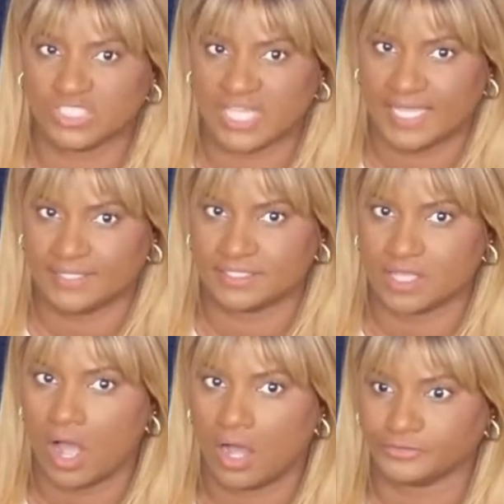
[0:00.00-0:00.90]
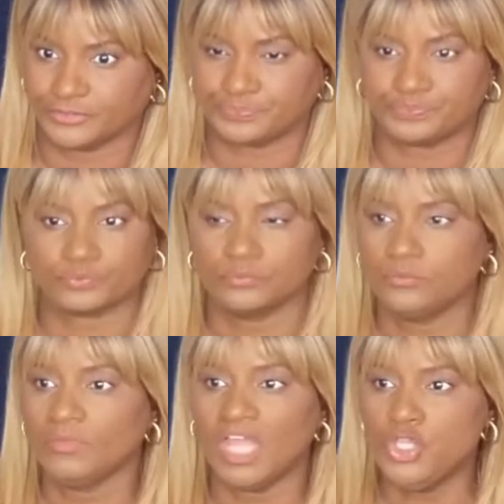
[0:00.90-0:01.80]
sense of
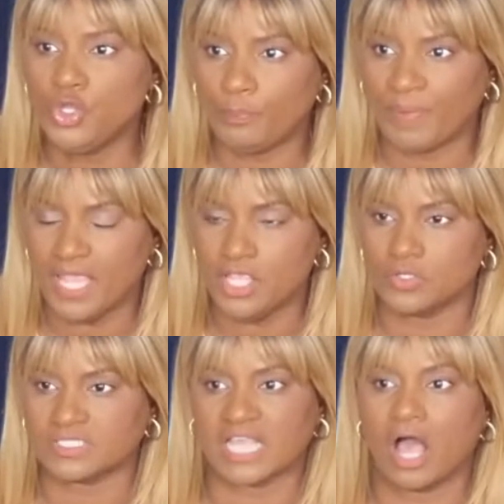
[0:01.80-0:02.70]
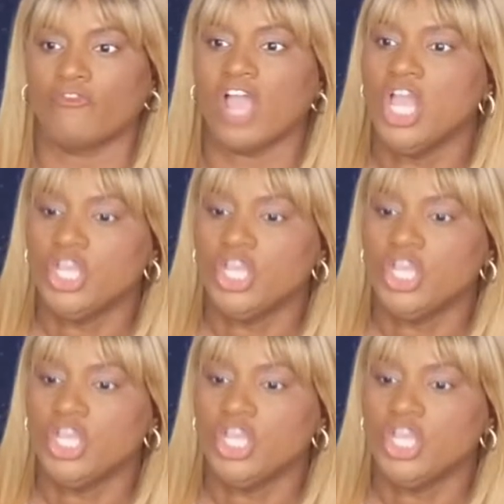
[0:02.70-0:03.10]
you paying yourself,